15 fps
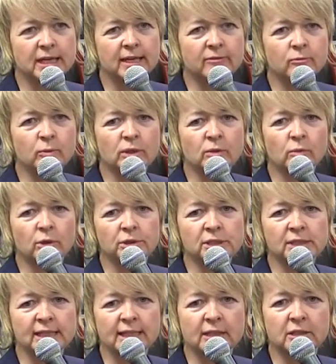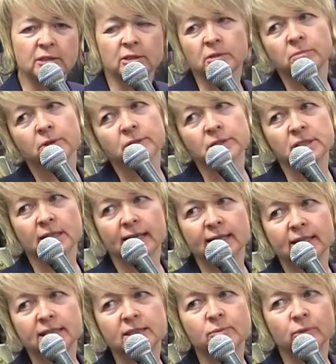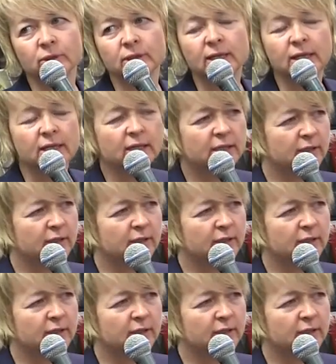even with the ones in the third person, like this one, yeah.